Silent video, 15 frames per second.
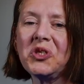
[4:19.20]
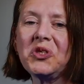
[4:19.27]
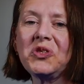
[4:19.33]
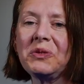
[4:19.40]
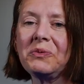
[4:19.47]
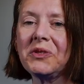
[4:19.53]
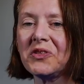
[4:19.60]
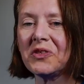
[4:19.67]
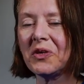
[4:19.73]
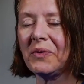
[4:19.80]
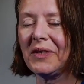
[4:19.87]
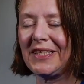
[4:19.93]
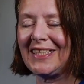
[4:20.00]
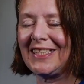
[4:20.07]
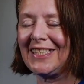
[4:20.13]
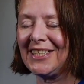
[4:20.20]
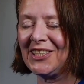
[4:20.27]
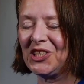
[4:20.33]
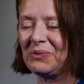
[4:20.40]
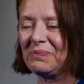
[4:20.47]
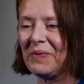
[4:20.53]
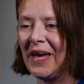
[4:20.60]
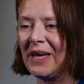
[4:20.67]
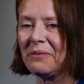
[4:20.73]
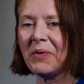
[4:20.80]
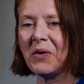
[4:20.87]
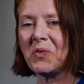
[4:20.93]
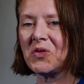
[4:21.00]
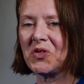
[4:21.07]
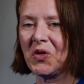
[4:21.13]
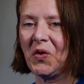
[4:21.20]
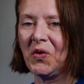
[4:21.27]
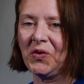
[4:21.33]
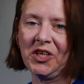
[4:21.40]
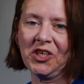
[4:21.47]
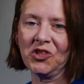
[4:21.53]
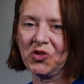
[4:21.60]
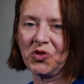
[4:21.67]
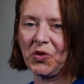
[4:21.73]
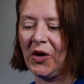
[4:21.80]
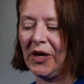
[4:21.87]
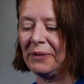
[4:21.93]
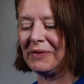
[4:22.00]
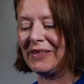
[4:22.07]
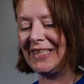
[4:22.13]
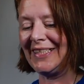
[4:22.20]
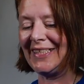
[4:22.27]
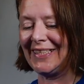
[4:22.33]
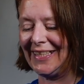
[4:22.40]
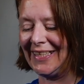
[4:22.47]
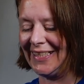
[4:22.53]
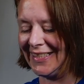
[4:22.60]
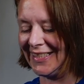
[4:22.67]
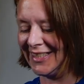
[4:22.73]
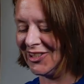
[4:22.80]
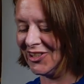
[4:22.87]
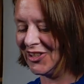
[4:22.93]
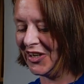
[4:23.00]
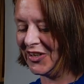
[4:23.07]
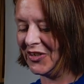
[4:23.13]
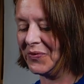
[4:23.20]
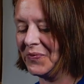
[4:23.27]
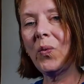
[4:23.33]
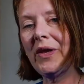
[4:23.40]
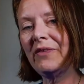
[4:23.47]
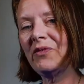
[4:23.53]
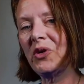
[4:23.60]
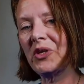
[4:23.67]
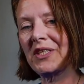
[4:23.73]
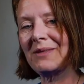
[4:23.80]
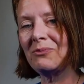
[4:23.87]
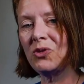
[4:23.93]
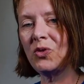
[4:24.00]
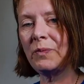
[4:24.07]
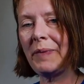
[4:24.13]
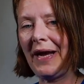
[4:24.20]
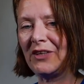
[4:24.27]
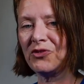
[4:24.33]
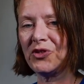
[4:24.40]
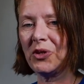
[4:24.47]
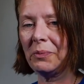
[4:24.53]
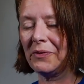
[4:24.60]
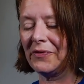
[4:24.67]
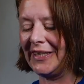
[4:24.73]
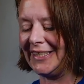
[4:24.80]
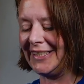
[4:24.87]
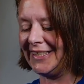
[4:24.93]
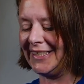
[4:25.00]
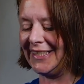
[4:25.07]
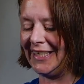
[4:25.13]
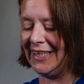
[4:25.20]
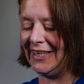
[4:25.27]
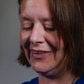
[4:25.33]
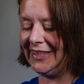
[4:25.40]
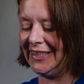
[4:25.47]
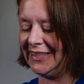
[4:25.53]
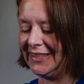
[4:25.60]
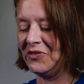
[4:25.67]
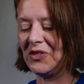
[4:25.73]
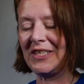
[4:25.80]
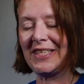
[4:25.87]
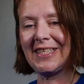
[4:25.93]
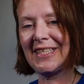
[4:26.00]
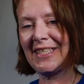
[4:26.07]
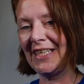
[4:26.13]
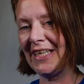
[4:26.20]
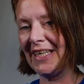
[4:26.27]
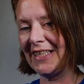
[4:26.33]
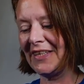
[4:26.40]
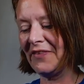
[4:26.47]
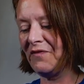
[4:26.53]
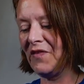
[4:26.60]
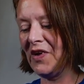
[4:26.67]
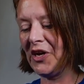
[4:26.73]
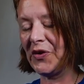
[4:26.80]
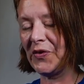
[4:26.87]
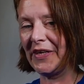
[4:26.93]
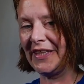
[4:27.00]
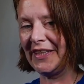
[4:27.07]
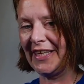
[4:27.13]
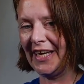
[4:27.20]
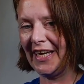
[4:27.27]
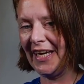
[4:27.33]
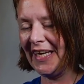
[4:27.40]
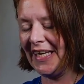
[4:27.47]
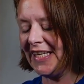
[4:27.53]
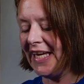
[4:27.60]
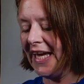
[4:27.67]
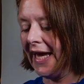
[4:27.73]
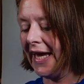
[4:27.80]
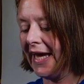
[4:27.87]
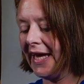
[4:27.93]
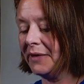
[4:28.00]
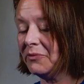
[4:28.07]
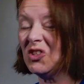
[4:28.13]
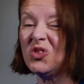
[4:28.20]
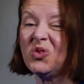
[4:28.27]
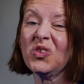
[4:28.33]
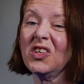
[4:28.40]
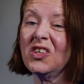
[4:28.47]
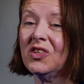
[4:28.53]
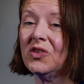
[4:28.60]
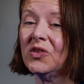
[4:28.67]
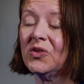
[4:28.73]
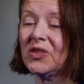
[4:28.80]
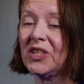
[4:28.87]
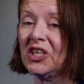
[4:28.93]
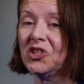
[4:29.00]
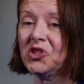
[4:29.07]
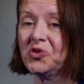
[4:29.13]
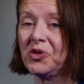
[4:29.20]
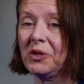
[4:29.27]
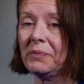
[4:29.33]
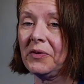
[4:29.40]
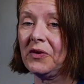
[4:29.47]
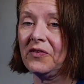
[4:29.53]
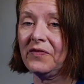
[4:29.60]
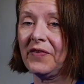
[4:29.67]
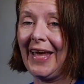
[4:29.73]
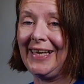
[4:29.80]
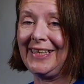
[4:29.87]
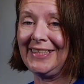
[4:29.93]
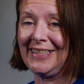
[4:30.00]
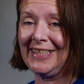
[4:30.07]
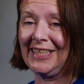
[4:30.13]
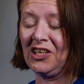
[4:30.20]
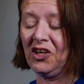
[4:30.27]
usually we do it once the tissue paper was on and dry, but this is easy to show you. We've got a small battery operated tea light. You can see it flicker in there. You can also use a strip of LED